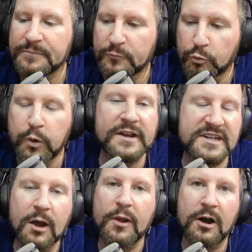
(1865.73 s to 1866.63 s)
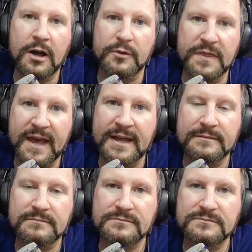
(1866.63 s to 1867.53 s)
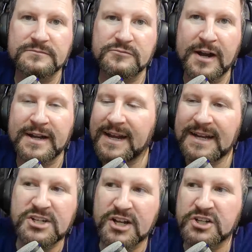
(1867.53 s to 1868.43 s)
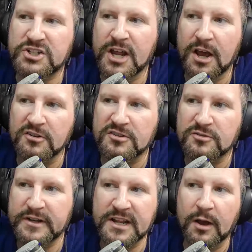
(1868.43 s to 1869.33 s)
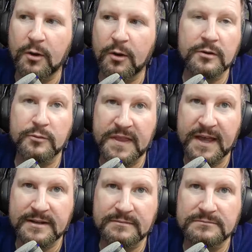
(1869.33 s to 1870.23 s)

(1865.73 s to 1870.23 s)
what's going on with that, right? Any judge knows what's going on with that.